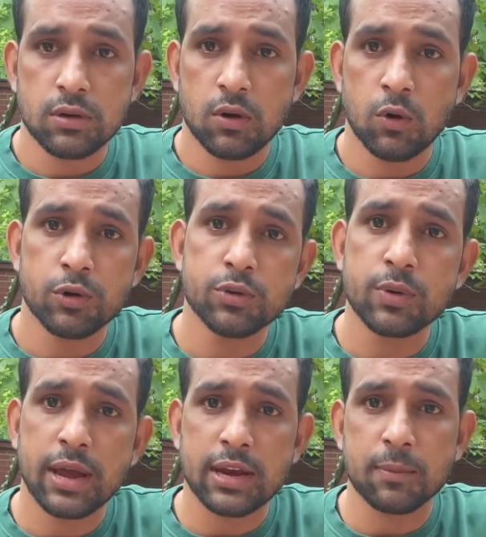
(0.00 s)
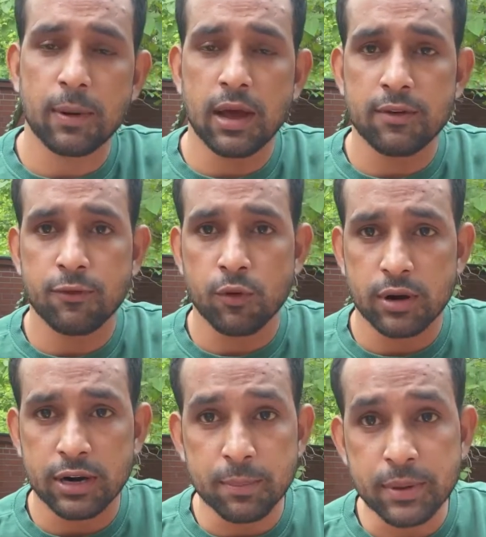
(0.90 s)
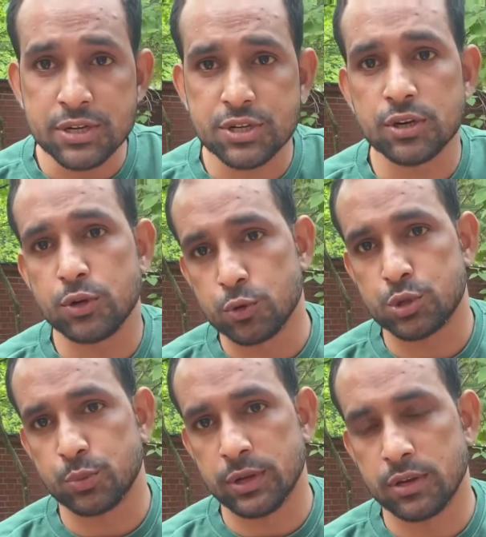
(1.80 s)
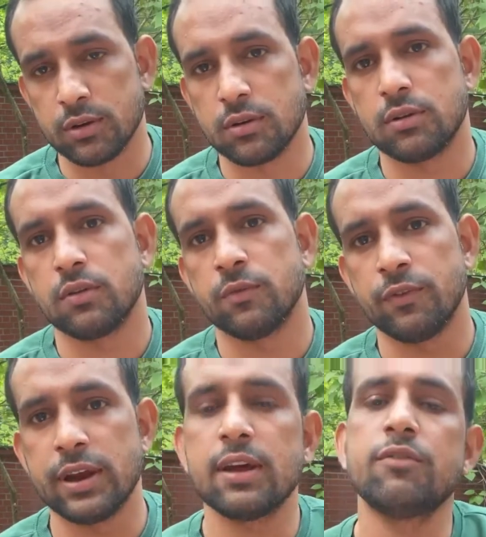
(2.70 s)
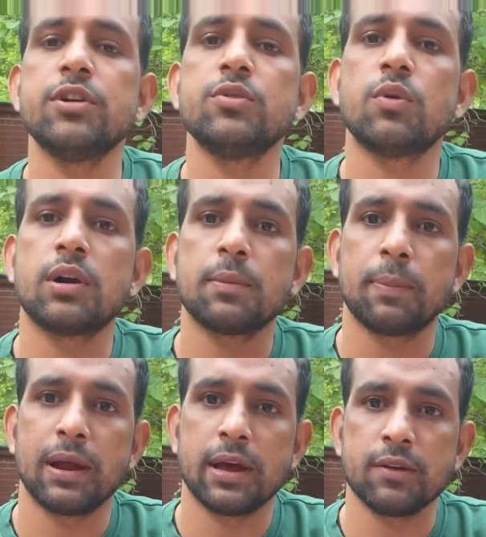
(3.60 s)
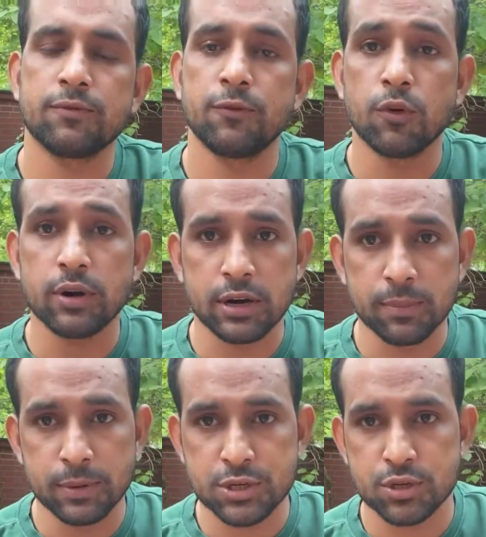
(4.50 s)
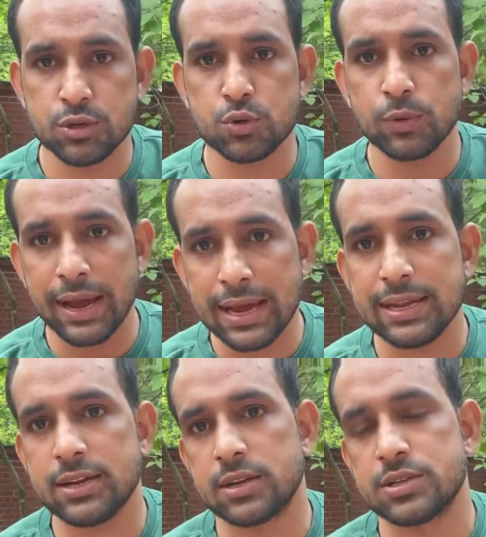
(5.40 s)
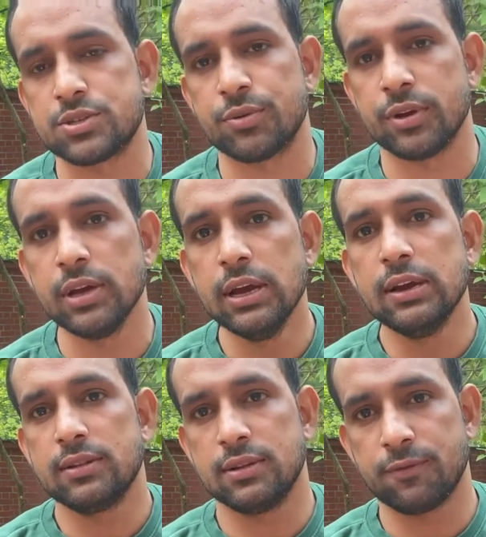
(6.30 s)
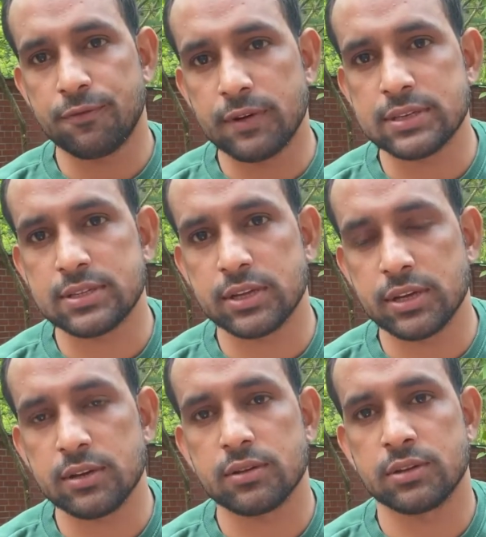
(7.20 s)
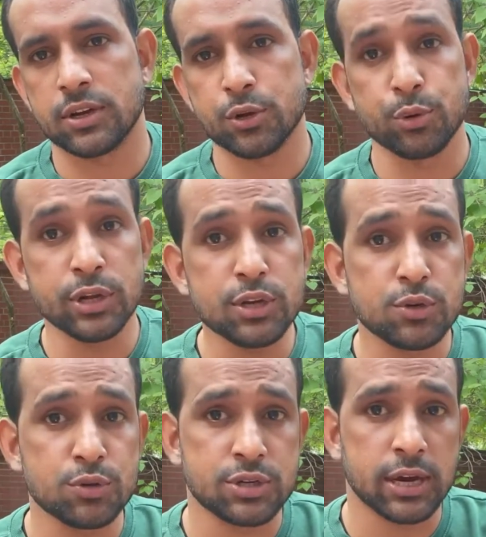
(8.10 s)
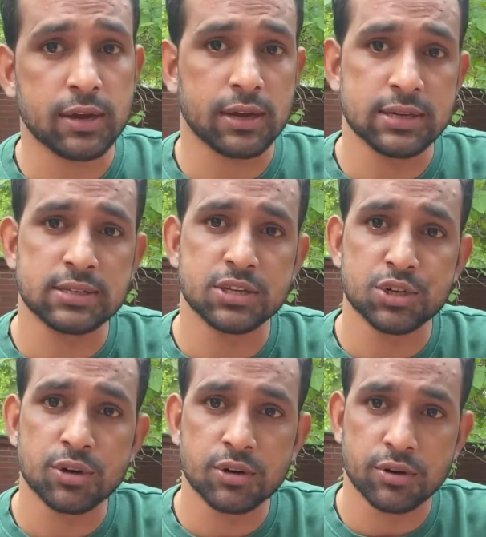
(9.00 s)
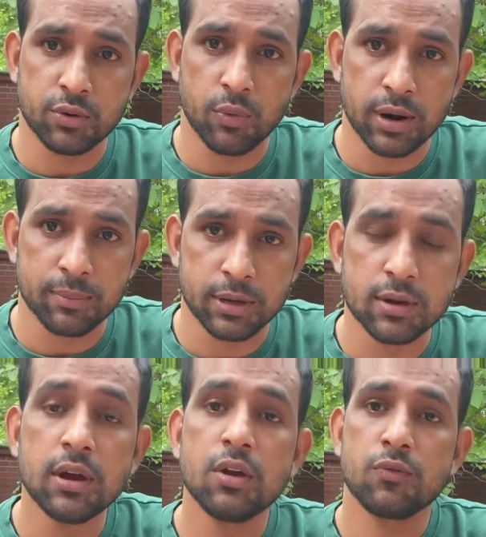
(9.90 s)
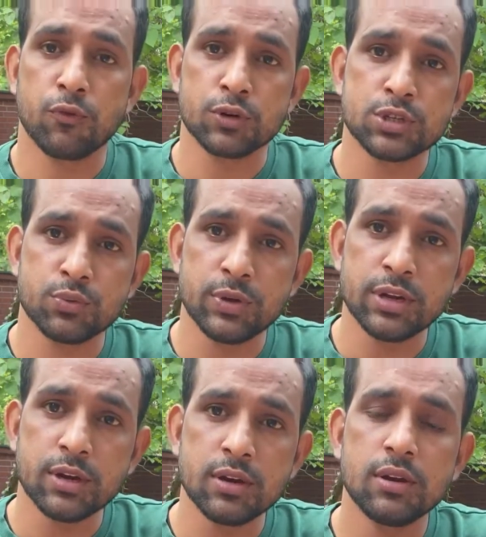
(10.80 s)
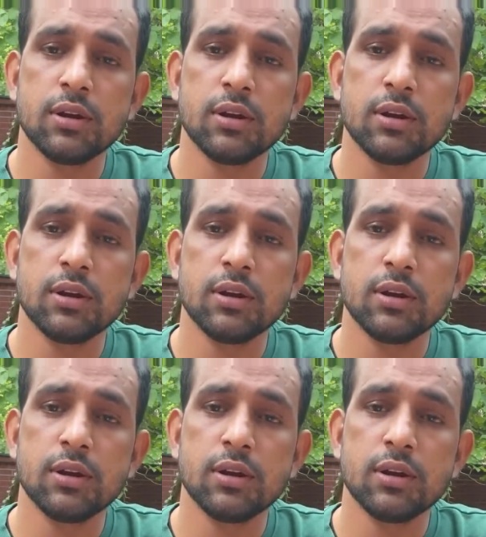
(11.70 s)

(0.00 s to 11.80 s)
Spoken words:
how you can apply for admission to Sweden. Whenever you are applying for admission to any country, the first thing that you need to check is the journal requirement. For Sweden,